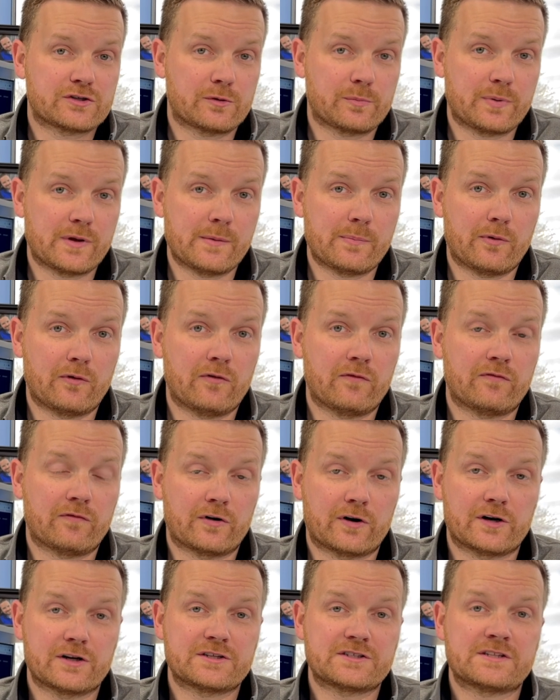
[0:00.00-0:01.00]
or people
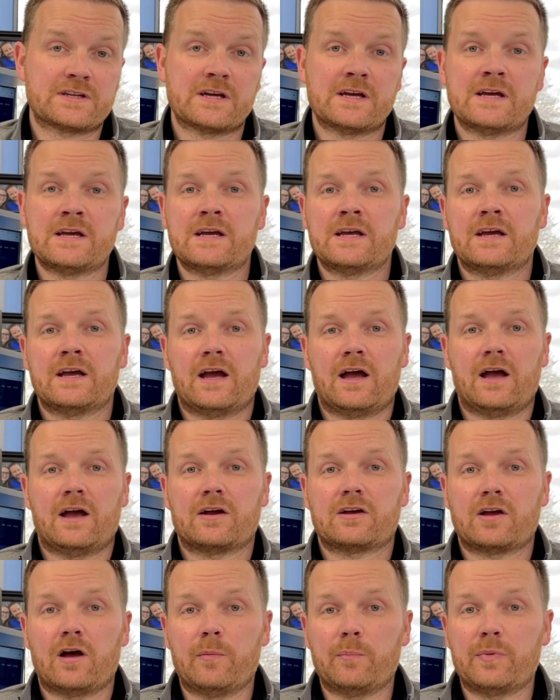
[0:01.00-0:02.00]
first
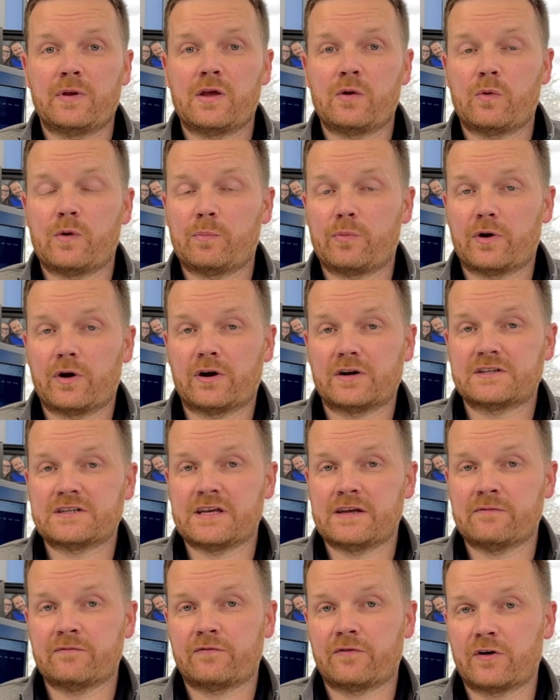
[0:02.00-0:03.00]
company. We put our
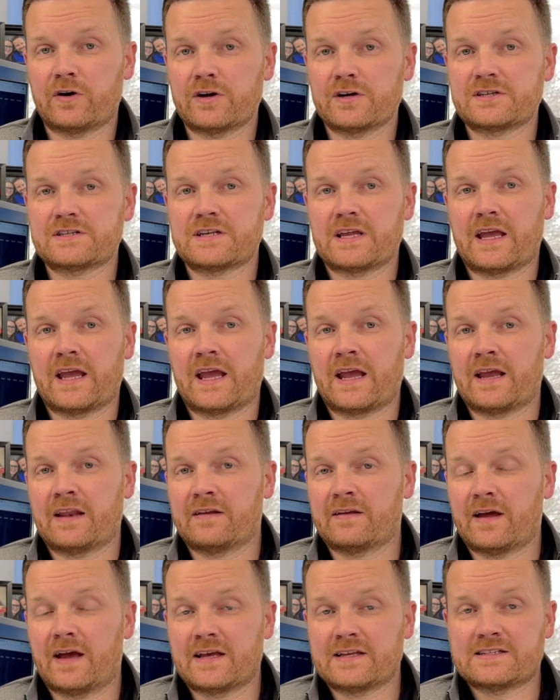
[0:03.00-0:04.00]
team first,
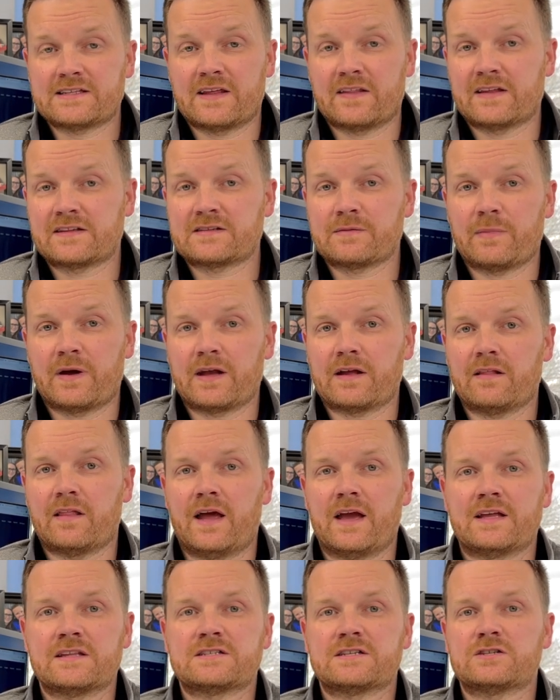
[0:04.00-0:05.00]
and I say that to my
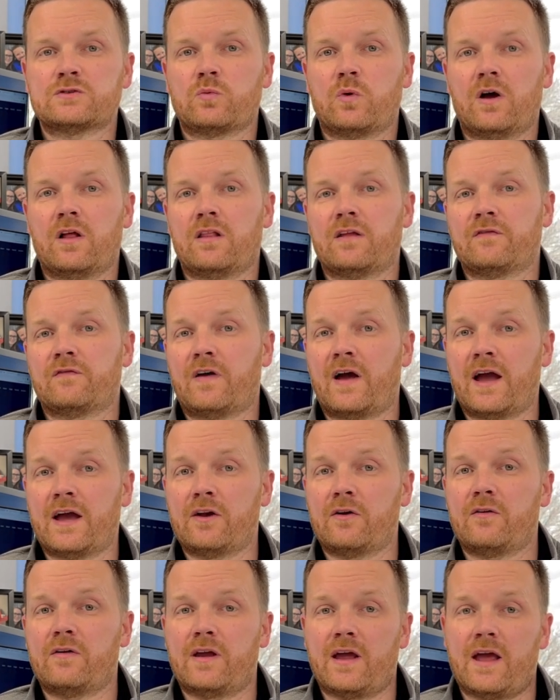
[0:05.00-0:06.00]
clients as well. If I don't